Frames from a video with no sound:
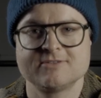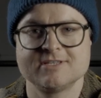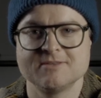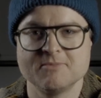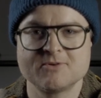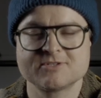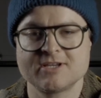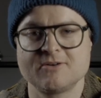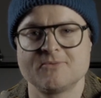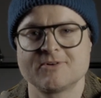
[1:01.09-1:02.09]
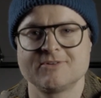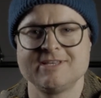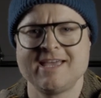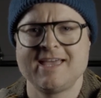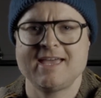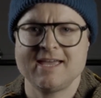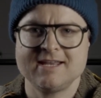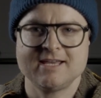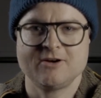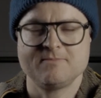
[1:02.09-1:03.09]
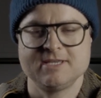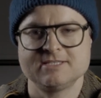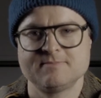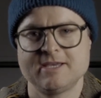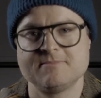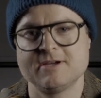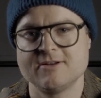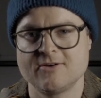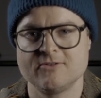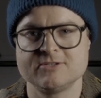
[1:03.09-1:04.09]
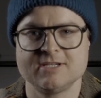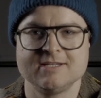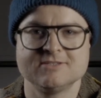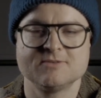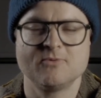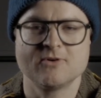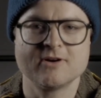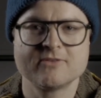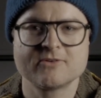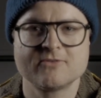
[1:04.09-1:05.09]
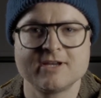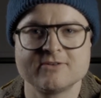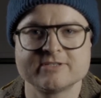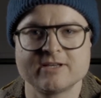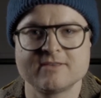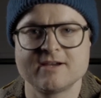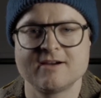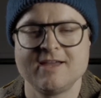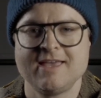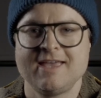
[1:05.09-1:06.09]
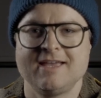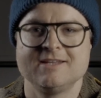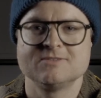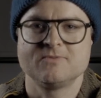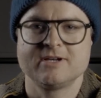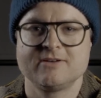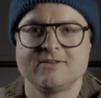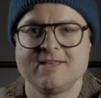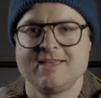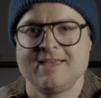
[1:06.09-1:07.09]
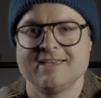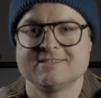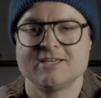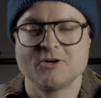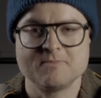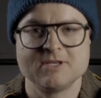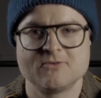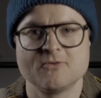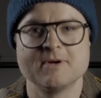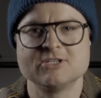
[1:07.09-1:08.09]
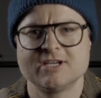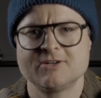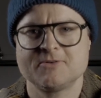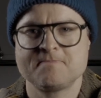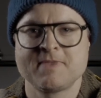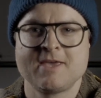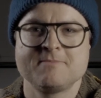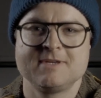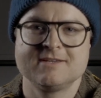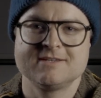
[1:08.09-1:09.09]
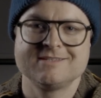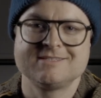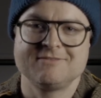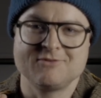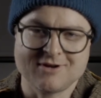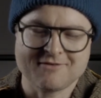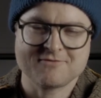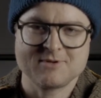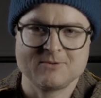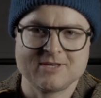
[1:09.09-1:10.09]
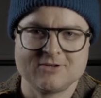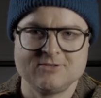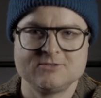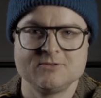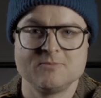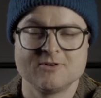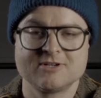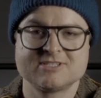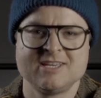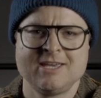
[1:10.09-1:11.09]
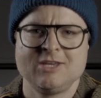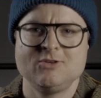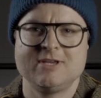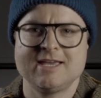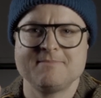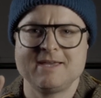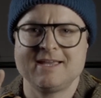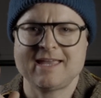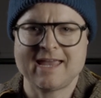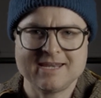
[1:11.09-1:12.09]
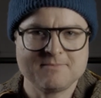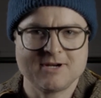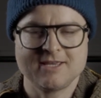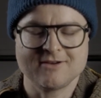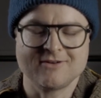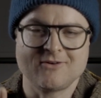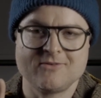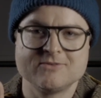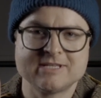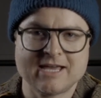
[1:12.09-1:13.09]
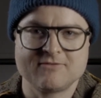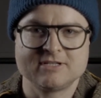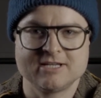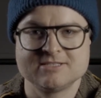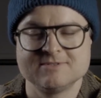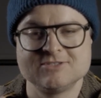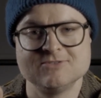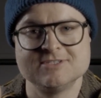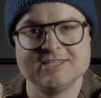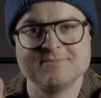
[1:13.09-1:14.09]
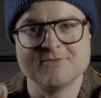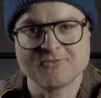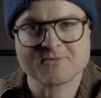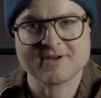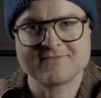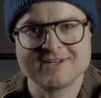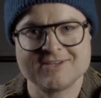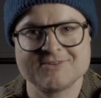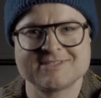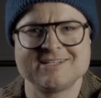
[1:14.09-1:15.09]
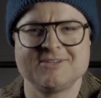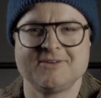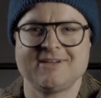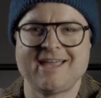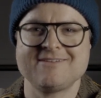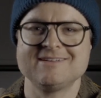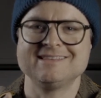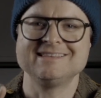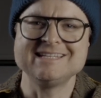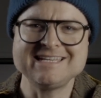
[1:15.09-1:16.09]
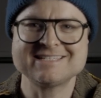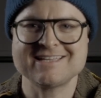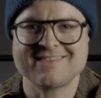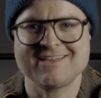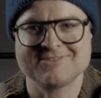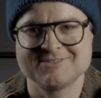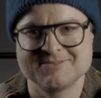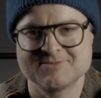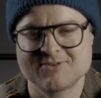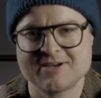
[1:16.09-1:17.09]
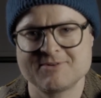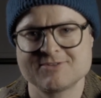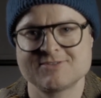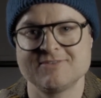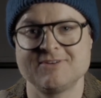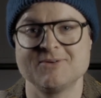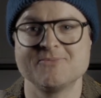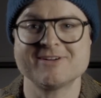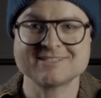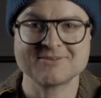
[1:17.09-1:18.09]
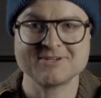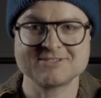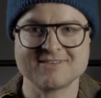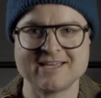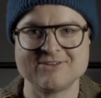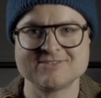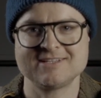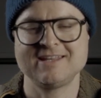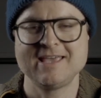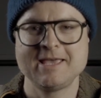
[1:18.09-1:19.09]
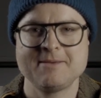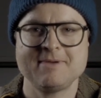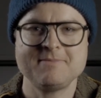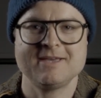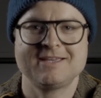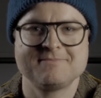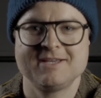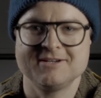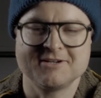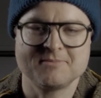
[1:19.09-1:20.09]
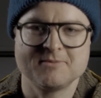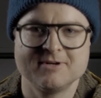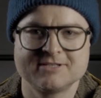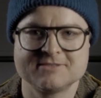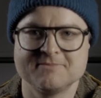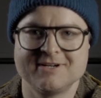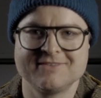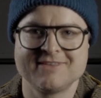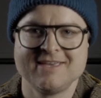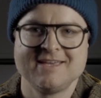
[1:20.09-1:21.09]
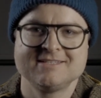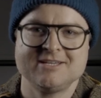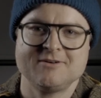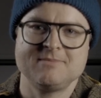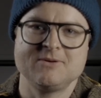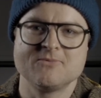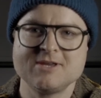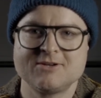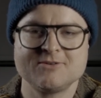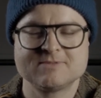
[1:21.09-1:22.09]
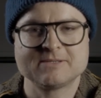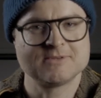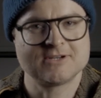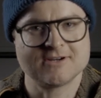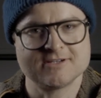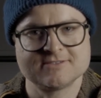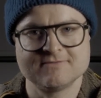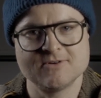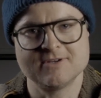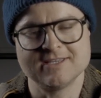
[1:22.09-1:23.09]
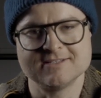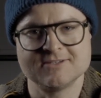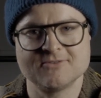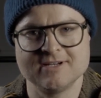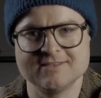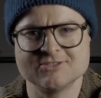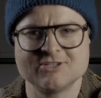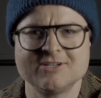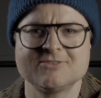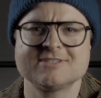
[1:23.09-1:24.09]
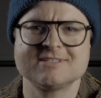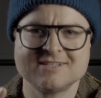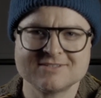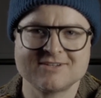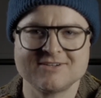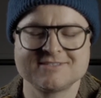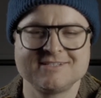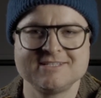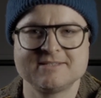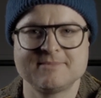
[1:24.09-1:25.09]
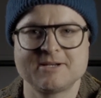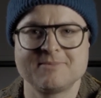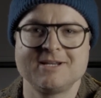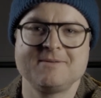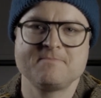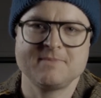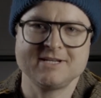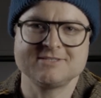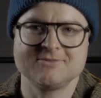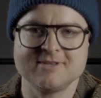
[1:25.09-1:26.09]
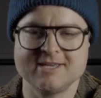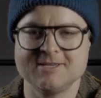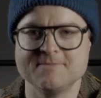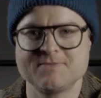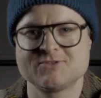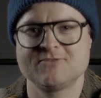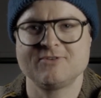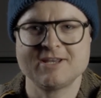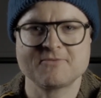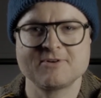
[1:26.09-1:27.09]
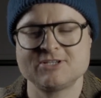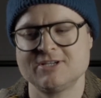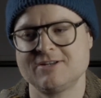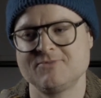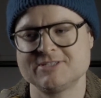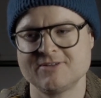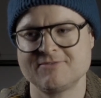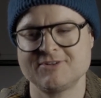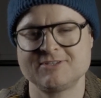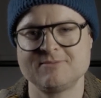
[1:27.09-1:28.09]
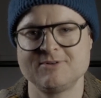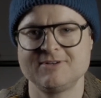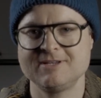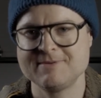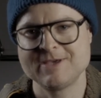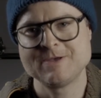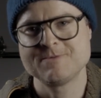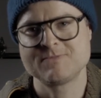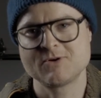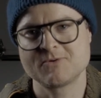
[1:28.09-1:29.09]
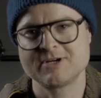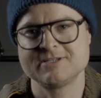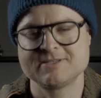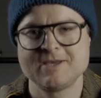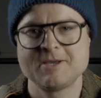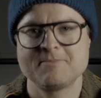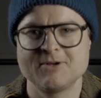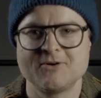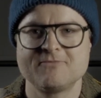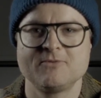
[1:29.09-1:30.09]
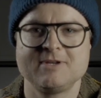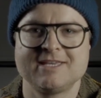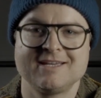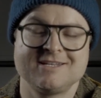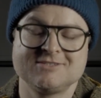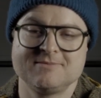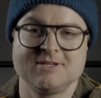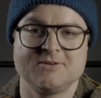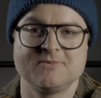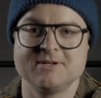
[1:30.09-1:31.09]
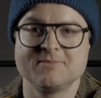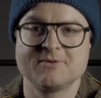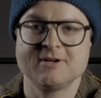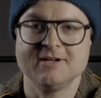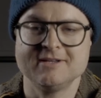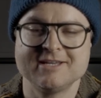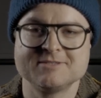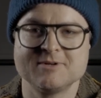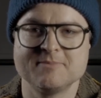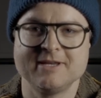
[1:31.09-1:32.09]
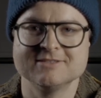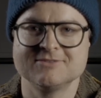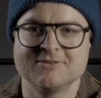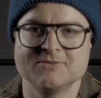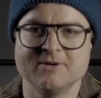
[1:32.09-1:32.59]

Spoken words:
in the motorcycle world, to help me expand my knowledge and support other creators out there, and as well as to help me grow my channel. Because if you're not familiar with how YouTube works, you can't make any money on all those advertisements you see before my videos until I have at least 1,000 subscribers. So I figure once I reach 1,000, maybe I can make a couple bucks a month to help me recoup some of the costs of going into creating this channel, because it does cost a decent amount of money, but I still like it. So if we never reach it and we still have a good community, no worries, but hopefully we can and somebody can win a nice pair of pants along the